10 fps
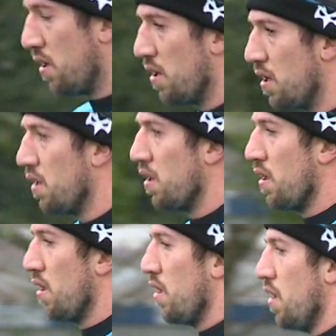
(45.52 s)
older you
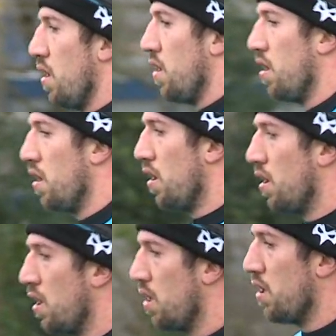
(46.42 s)
get, I
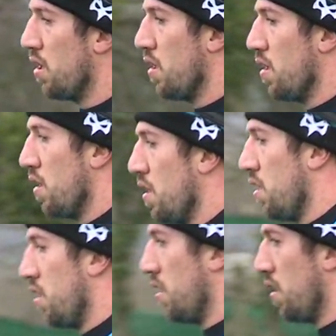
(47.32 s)
don't
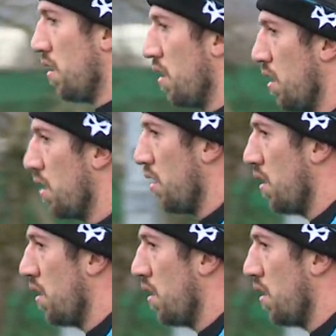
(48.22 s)
know, maybe the start of